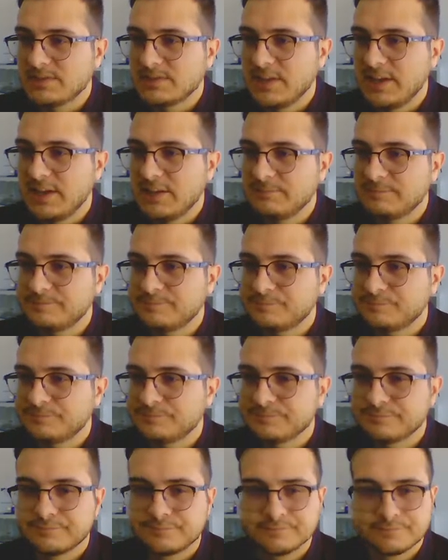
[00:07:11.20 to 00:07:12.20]
sign.
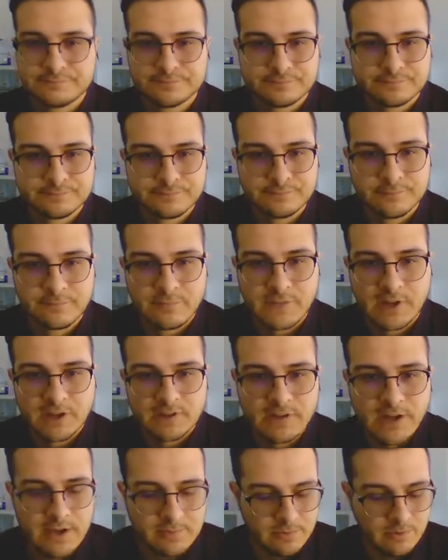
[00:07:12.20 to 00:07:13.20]

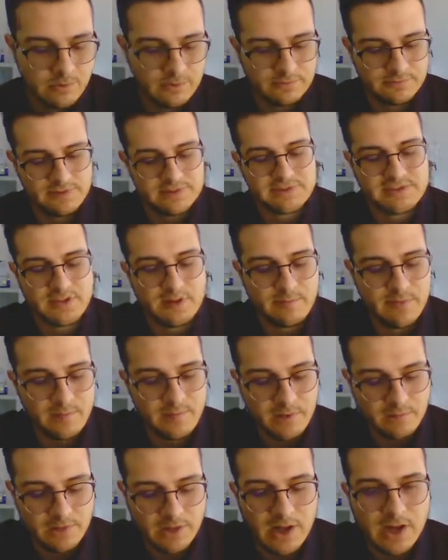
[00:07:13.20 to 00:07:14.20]
Label. This is going to be
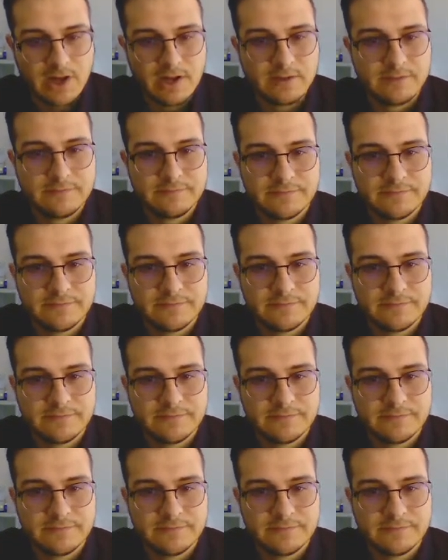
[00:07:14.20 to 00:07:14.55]
my blog.